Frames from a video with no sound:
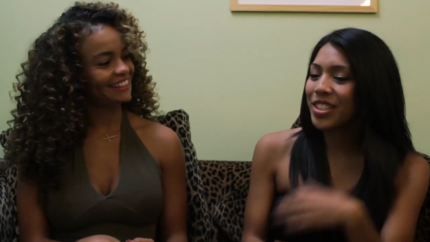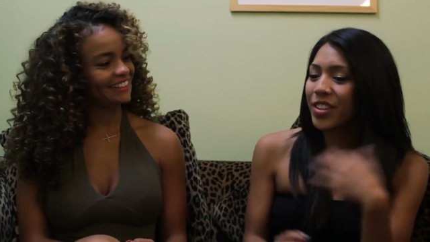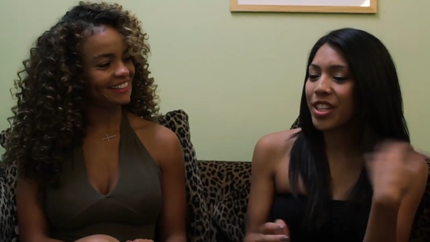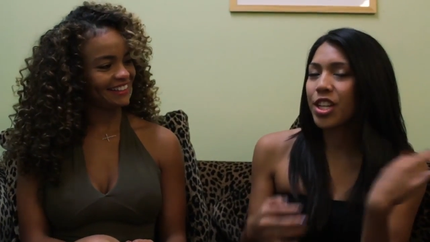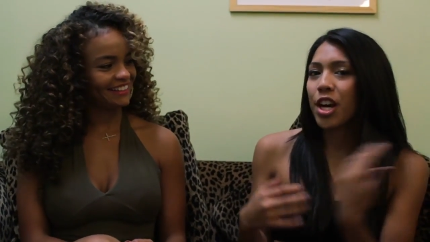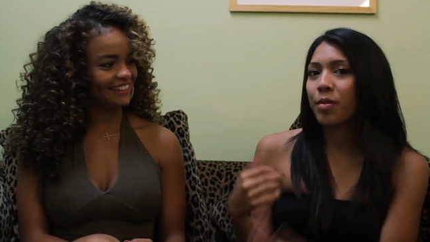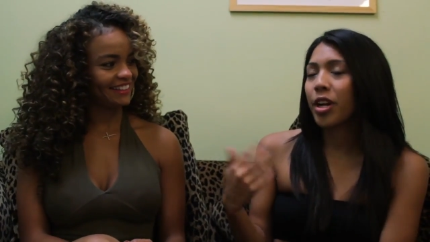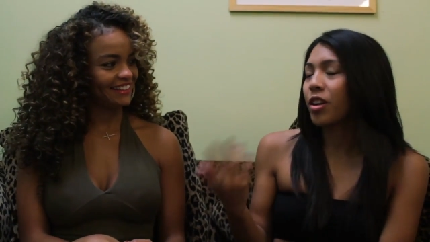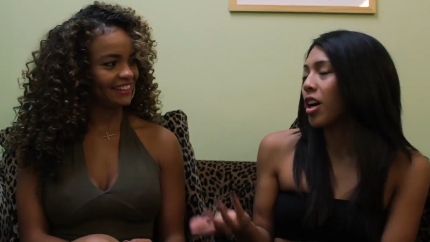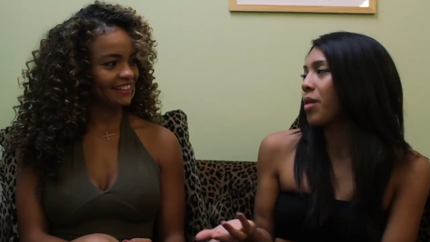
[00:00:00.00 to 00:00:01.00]
Speaker 1: so let's talk
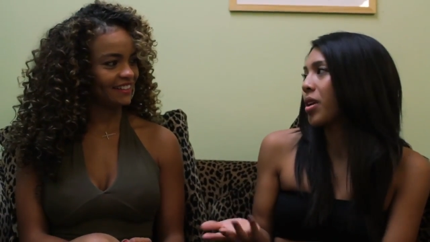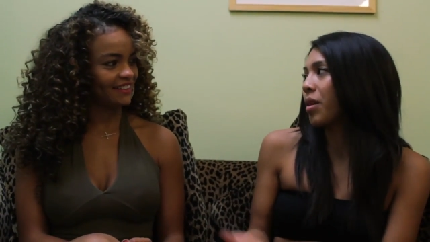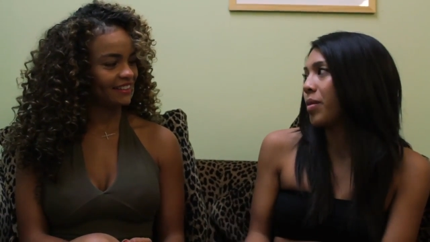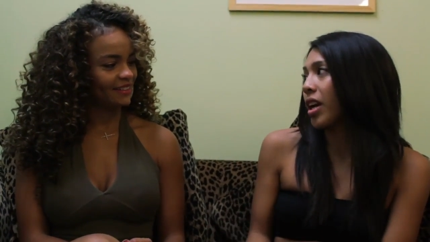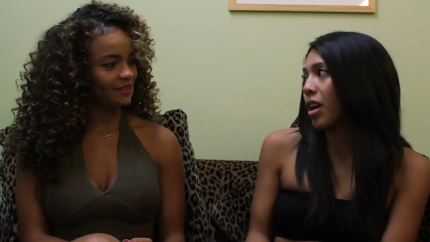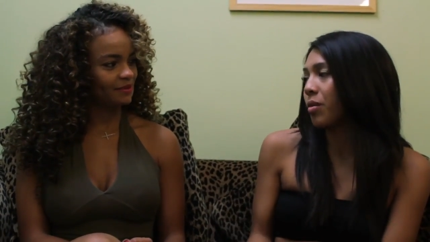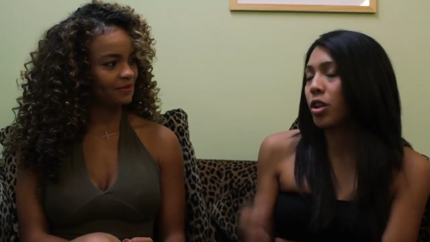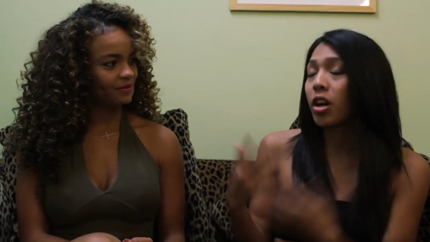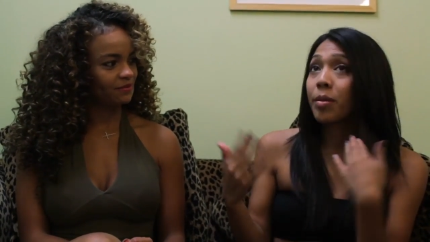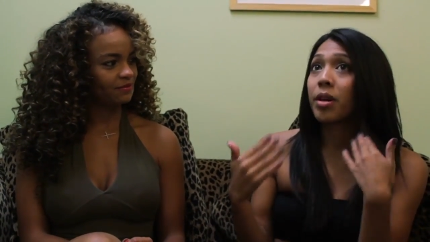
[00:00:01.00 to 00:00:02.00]
about your upcoming al-
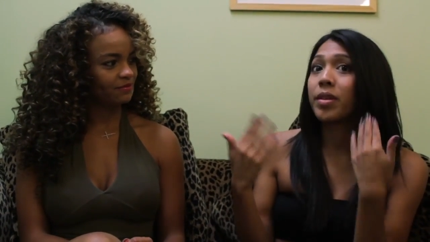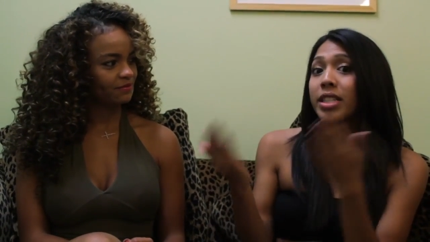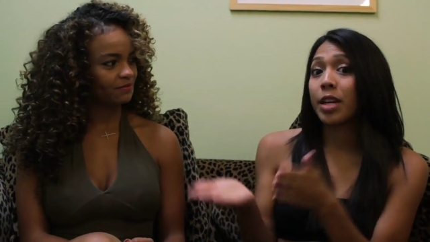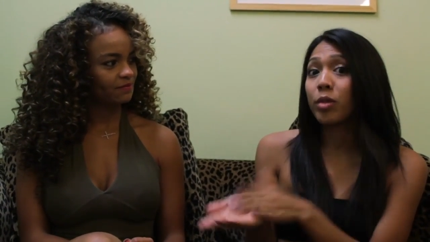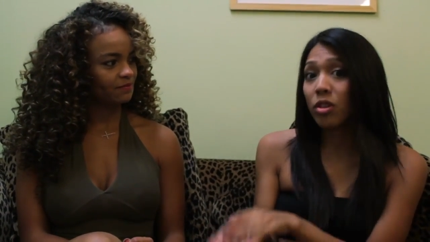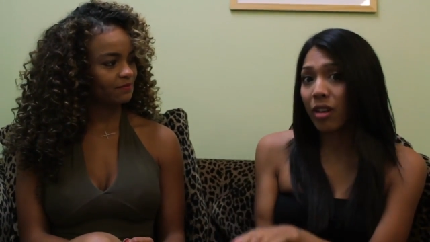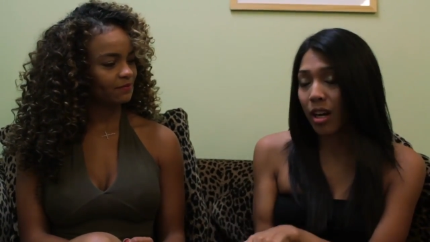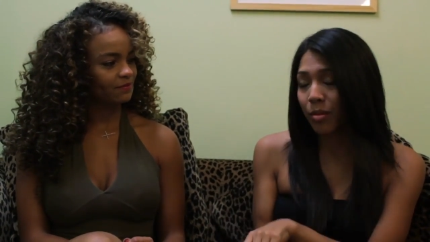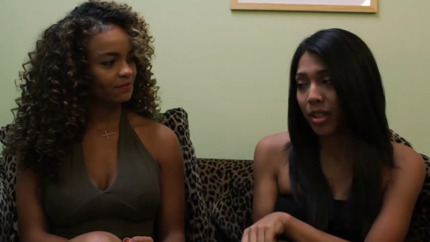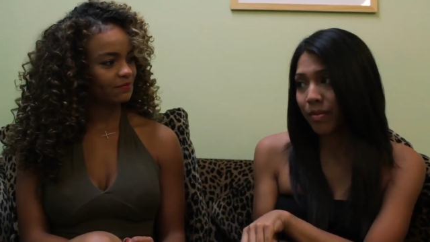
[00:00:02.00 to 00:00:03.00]
your upcoming debut
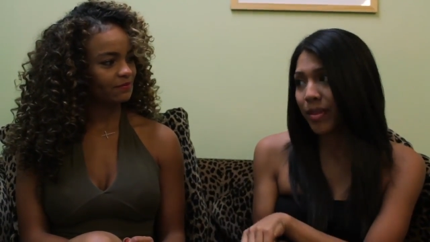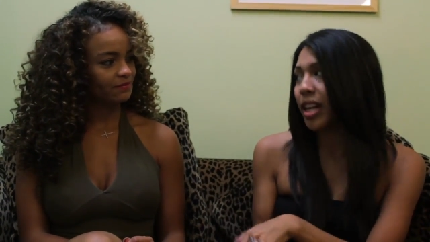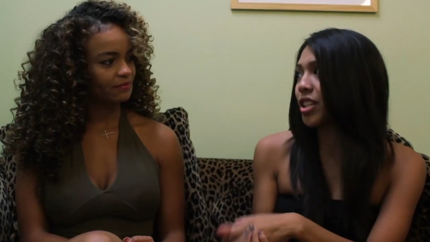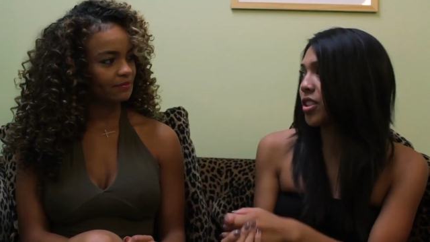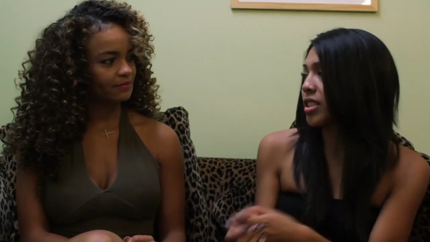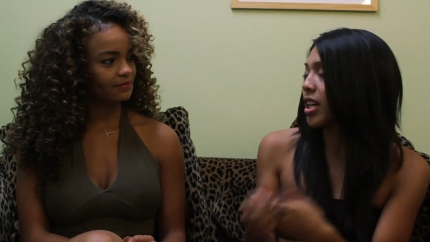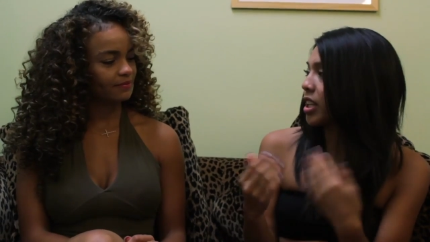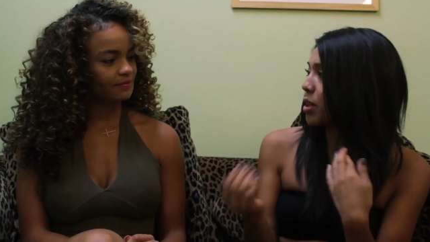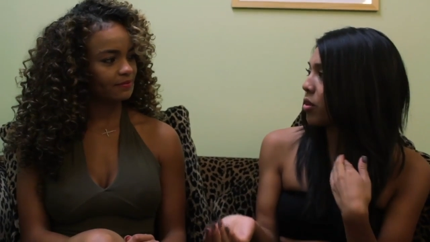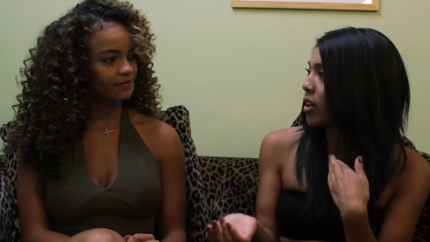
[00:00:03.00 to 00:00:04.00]
album. I should
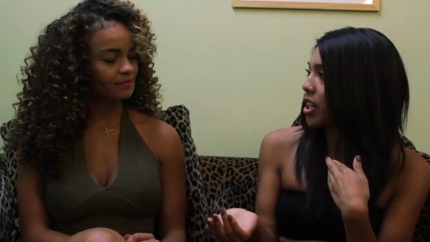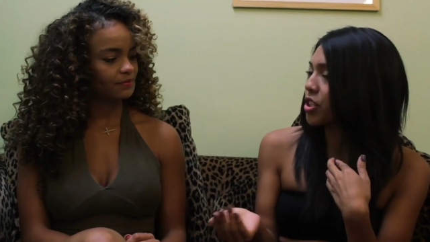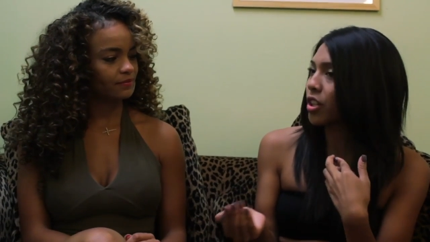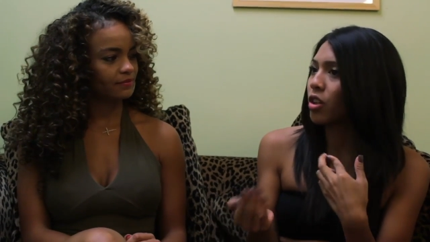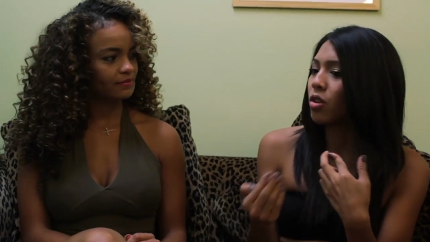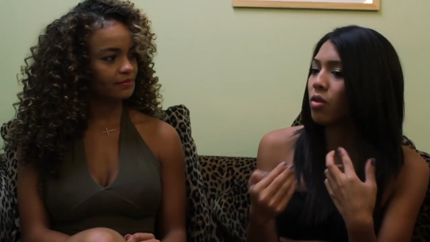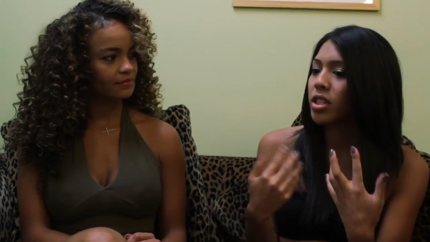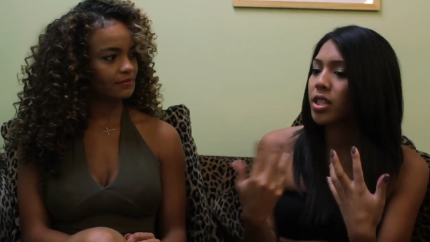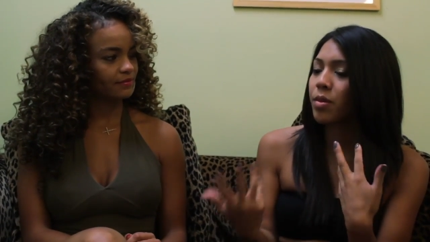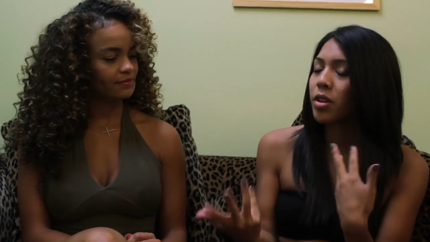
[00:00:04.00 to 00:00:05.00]
say, Liberation. Who
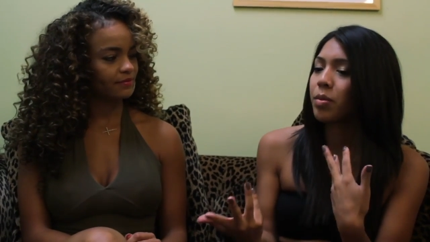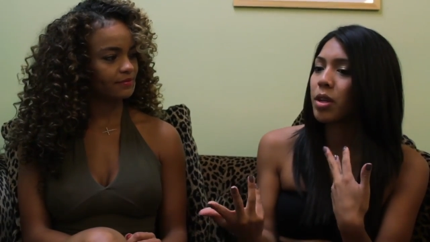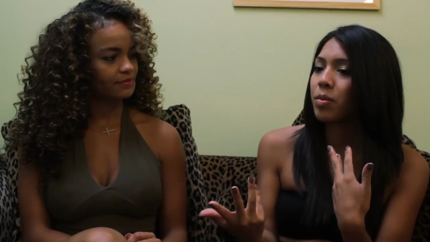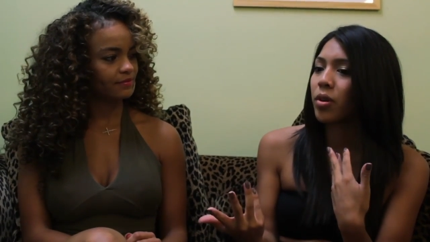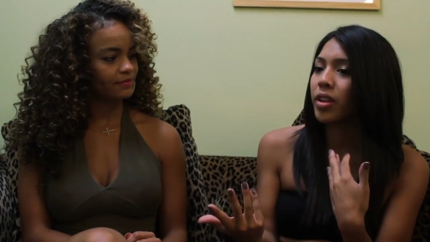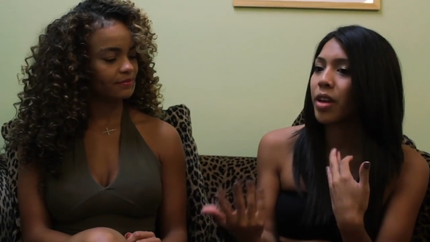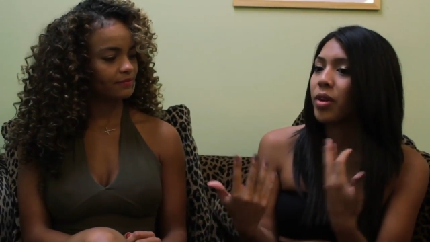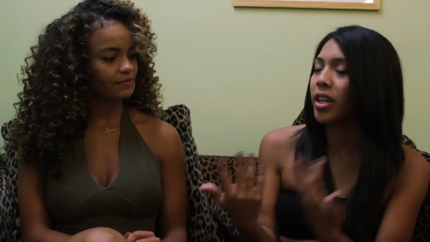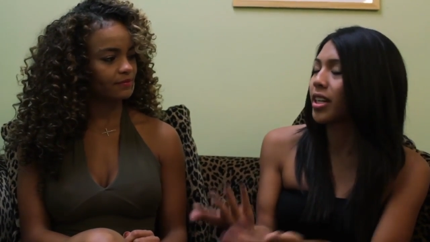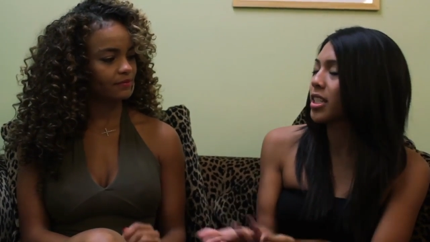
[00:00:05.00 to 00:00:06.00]
are some of the people
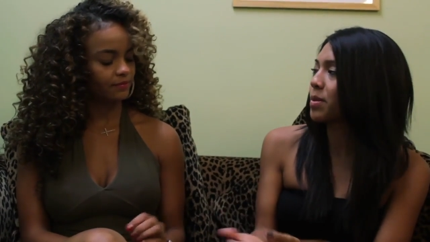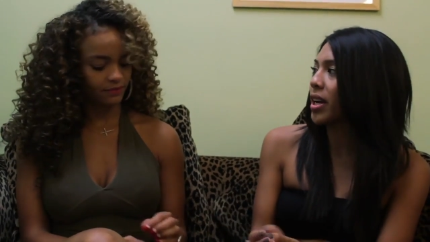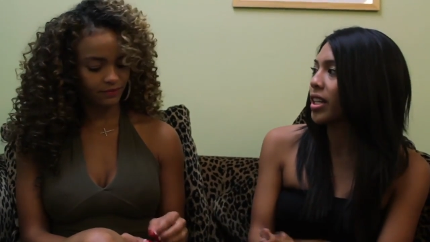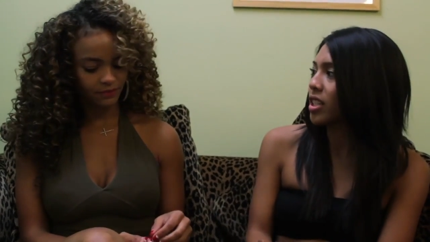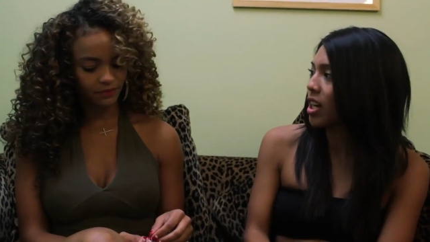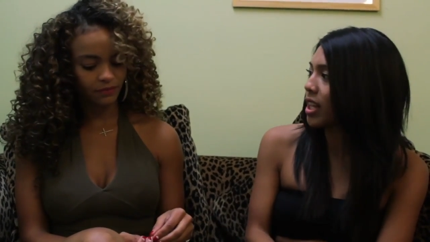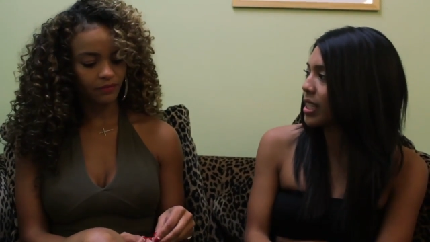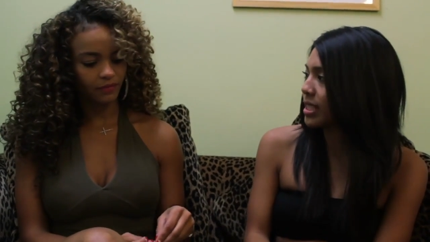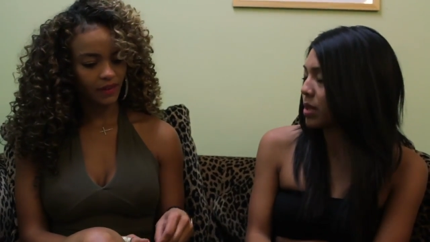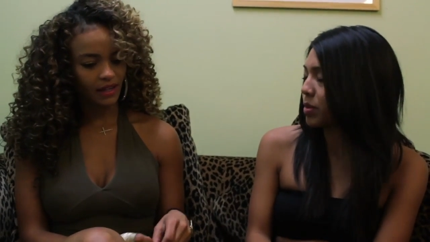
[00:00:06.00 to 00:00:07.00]
that we can expect on
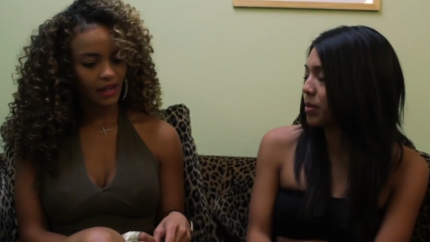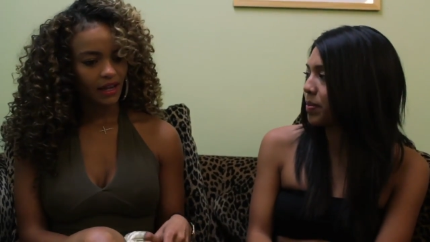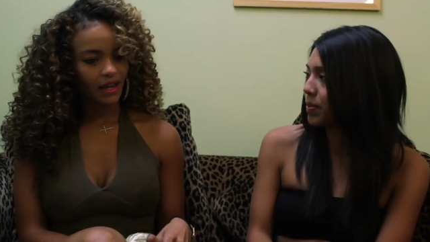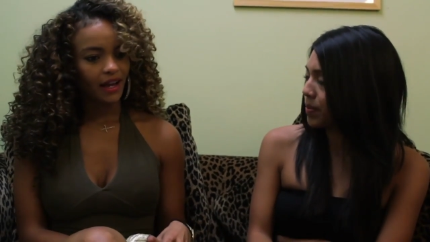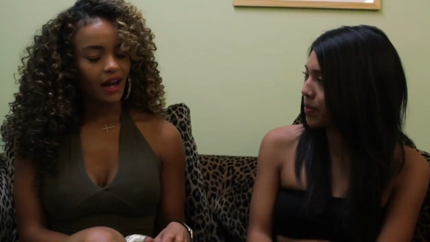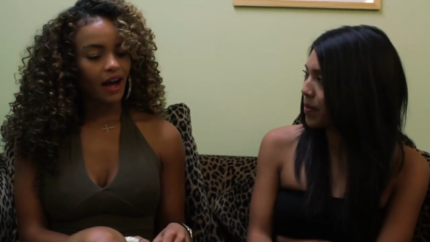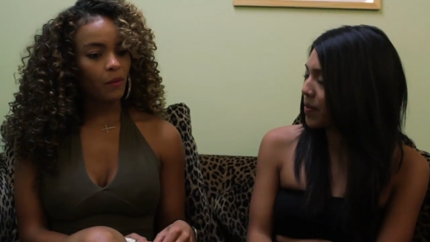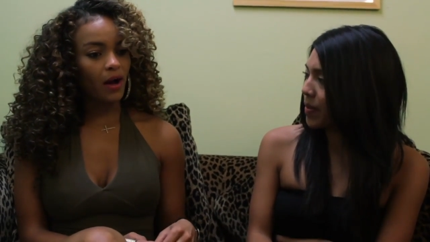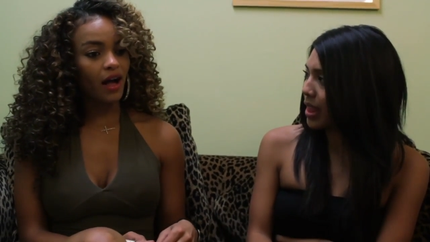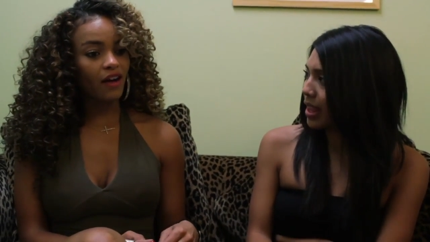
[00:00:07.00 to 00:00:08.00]
this album?
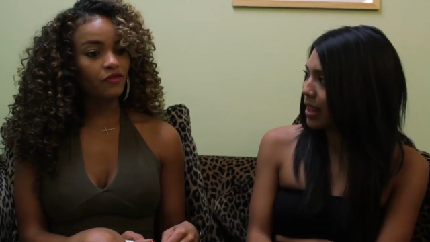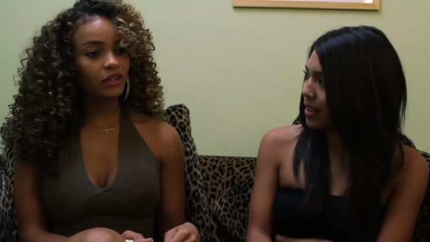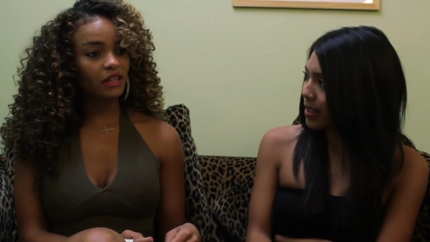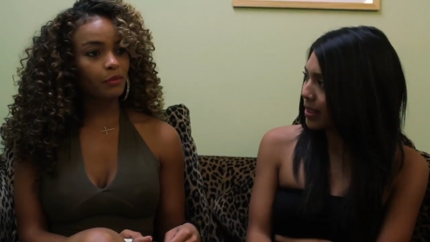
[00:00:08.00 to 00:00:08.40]
Speaker 2: Well, I've really